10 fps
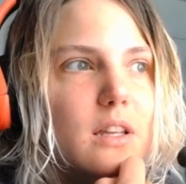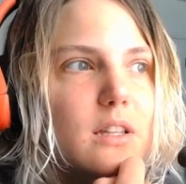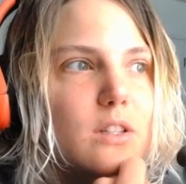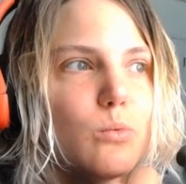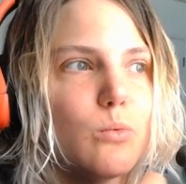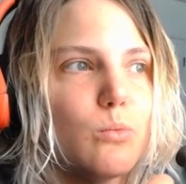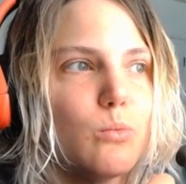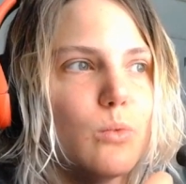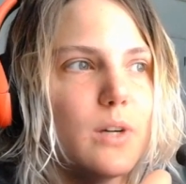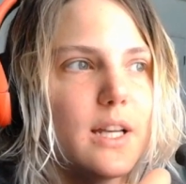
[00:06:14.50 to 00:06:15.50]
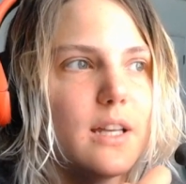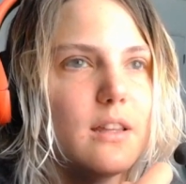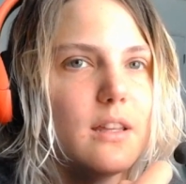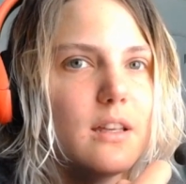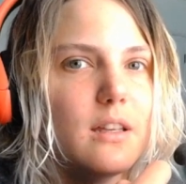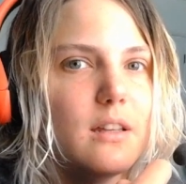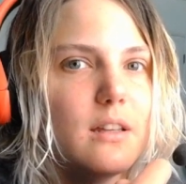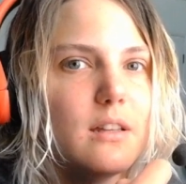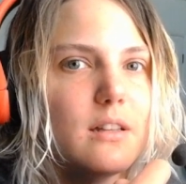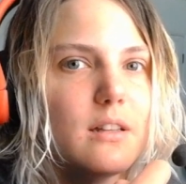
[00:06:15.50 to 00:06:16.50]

is why they,